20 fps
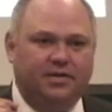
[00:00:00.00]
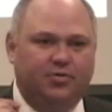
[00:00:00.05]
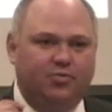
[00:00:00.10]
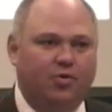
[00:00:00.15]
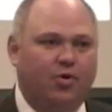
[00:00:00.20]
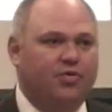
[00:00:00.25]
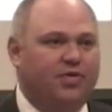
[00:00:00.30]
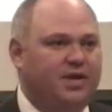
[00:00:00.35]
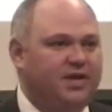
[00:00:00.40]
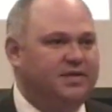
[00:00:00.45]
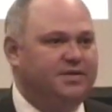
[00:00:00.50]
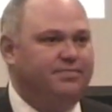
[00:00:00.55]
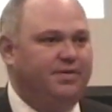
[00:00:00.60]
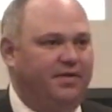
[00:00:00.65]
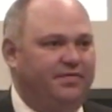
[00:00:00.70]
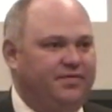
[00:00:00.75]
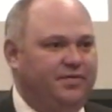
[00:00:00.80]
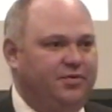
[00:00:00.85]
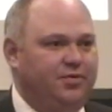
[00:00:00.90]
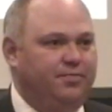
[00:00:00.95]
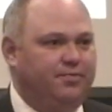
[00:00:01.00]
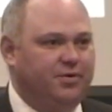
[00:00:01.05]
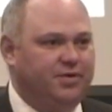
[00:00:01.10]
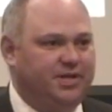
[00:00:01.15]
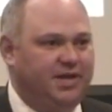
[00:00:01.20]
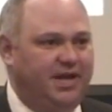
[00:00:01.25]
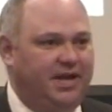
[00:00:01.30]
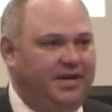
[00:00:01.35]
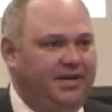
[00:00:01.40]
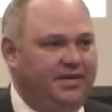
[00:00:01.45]
growth gets above
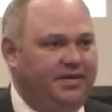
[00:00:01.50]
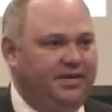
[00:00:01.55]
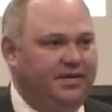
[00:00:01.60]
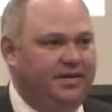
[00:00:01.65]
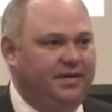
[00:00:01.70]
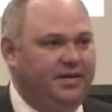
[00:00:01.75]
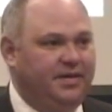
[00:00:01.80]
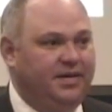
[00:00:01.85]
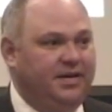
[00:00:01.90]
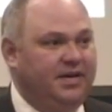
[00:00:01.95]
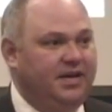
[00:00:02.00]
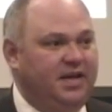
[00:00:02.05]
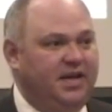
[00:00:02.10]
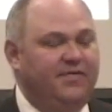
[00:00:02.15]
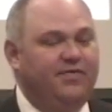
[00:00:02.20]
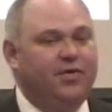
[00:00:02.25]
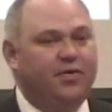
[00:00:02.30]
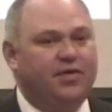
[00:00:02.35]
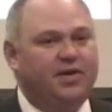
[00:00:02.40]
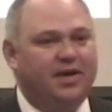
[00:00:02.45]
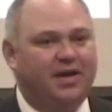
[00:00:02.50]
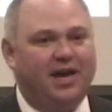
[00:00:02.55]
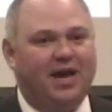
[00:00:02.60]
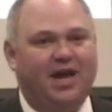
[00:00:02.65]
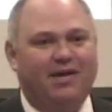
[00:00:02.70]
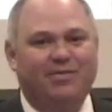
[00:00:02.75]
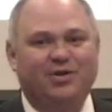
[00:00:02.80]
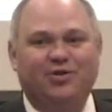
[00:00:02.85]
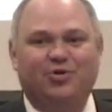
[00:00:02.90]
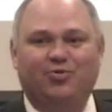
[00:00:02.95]
2%, even though the
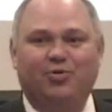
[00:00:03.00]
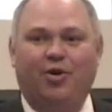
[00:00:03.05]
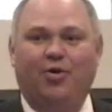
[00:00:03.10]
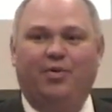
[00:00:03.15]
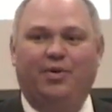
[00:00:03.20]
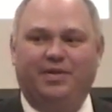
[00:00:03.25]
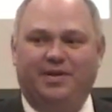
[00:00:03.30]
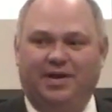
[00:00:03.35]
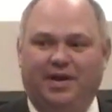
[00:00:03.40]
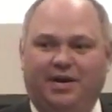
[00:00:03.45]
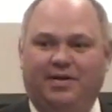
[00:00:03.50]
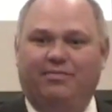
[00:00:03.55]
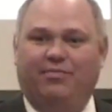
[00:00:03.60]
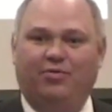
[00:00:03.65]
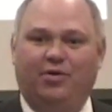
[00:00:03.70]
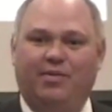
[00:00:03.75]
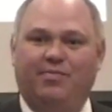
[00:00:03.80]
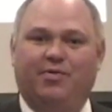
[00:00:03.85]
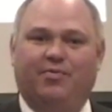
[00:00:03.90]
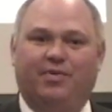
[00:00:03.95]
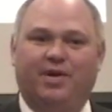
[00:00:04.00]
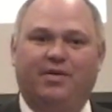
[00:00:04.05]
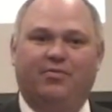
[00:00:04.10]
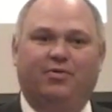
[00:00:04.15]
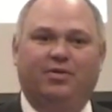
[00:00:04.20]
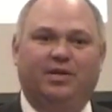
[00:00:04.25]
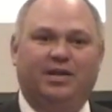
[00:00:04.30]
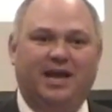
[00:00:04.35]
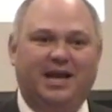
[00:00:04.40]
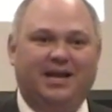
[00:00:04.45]
economy is growing, the unemployment rate
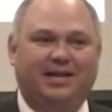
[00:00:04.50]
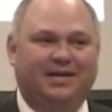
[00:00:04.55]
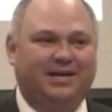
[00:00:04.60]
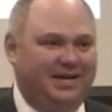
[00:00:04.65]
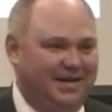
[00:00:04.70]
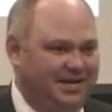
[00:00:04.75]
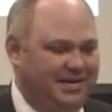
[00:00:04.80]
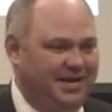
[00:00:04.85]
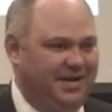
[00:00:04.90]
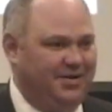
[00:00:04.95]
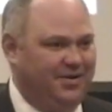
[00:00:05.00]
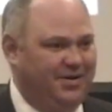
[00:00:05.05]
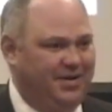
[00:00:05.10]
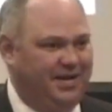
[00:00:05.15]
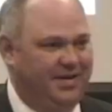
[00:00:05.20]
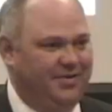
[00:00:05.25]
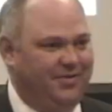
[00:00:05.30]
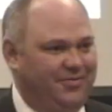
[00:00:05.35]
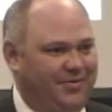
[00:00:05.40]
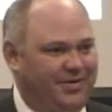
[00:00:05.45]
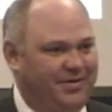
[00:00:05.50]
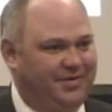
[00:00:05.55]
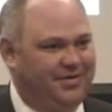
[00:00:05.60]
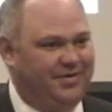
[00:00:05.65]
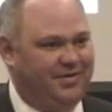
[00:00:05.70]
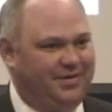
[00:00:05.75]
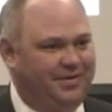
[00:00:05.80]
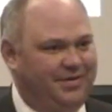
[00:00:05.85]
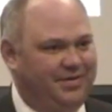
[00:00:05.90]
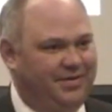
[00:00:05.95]
will likely continue to increase.
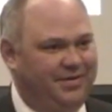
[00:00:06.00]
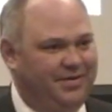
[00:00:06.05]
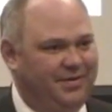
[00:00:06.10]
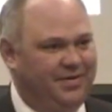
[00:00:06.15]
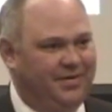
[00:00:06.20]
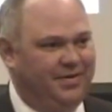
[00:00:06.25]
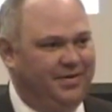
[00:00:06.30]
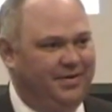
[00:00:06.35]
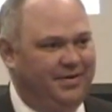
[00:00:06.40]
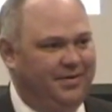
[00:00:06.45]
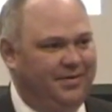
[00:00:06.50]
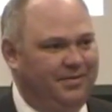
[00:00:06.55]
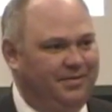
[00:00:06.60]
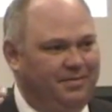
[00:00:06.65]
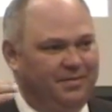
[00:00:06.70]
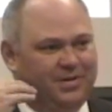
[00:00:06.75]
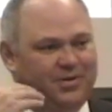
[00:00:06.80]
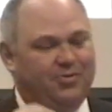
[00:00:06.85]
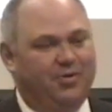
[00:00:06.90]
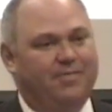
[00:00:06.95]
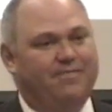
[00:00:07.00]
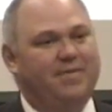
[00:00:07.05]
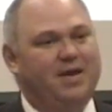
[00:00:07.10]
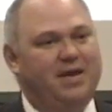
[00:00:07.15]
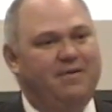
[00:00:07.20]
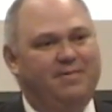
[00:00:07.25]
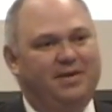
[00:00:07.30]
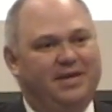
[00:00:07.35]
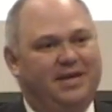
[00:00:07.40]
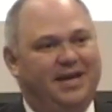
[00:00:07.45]
So it may
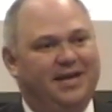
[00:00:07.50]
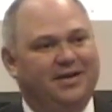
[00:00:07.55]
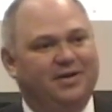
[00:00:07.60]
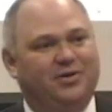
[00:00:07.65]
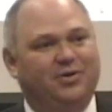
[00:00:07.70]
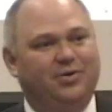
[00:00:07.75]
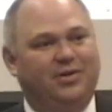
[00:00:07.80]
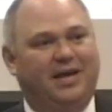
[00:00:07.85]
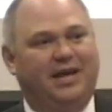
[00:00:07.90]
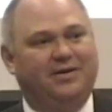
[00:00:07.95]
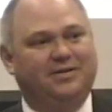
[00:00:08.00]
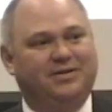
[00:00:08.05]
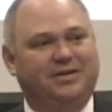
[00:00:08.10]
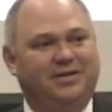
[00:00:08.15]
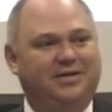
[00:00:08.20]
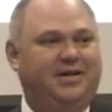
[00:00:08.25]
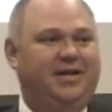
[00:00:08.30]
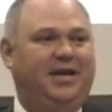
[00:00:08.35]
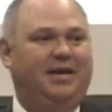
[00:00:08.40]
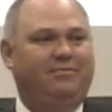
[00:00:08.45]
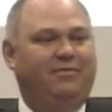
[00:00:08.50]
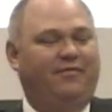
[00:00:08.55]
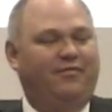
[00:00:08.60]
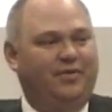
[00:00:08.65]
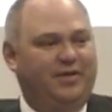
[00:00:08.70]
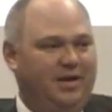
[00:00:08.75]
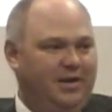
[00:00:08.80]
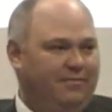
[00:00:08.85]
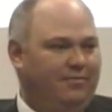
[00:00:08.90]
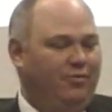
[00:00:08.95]
be the end of 2010
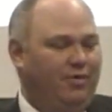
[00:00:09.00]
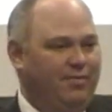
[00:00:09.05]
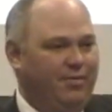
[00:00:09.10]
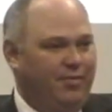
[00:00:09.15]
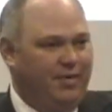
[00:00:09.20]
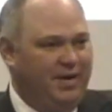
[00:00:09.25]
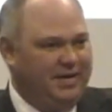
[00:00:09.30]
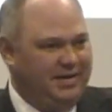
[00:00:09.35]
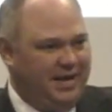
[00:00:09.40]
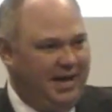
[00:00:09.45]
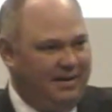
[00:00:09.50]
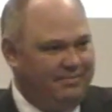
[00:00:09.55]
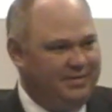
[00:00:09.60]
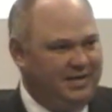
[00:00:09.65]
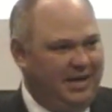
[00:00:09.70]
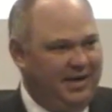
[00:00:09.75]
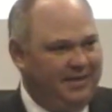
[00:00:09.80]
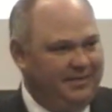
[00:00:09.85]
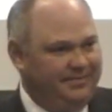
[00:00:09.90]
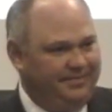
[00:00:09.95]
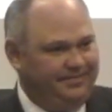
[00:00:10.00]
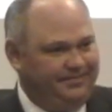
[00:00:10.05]
before the unemployment rate tops out.